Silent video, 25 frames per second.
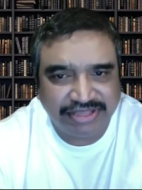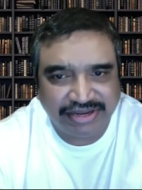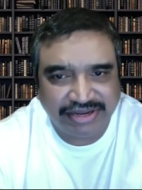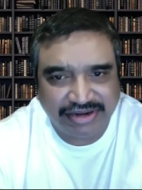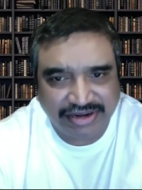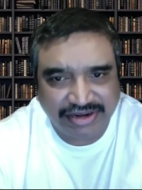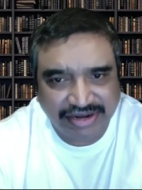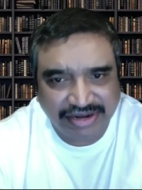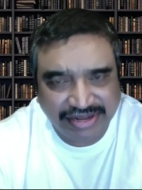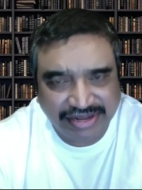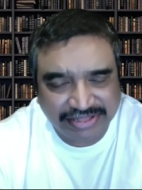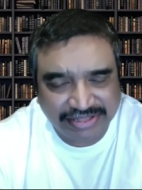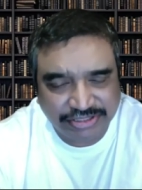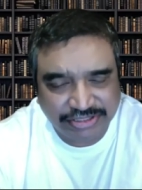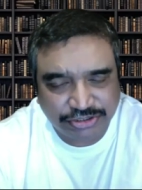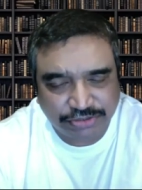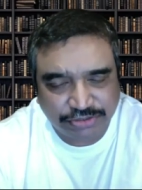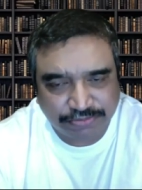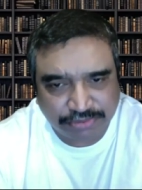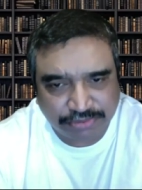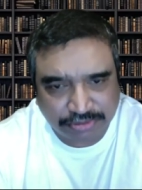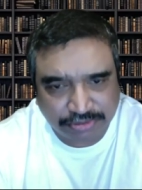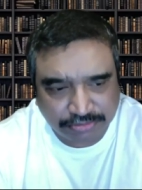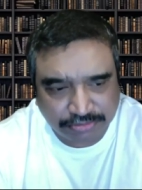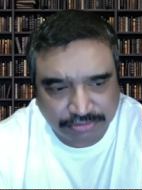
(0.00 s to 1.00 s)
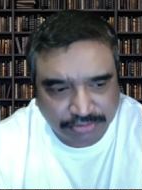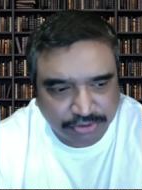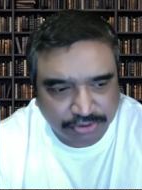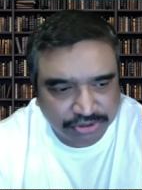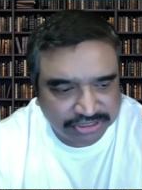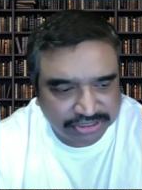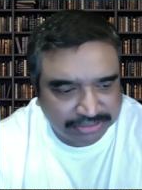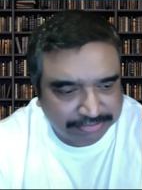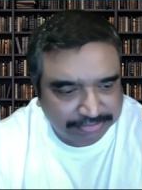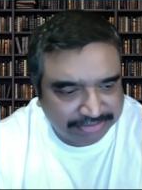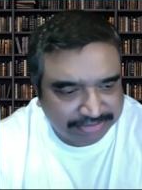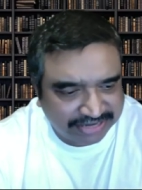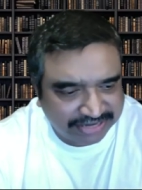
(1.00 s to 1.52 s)
It needs to promote
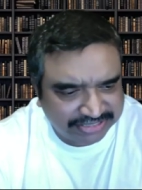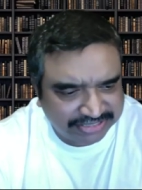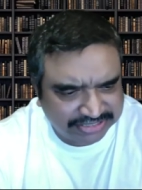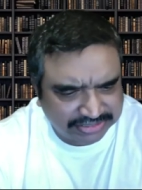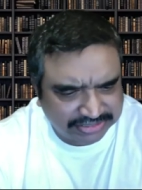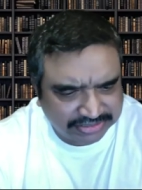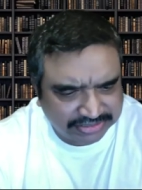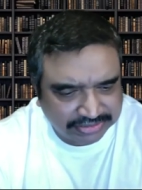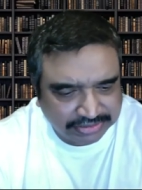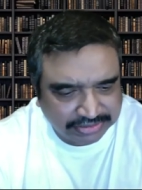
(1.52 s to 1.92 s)
compassion.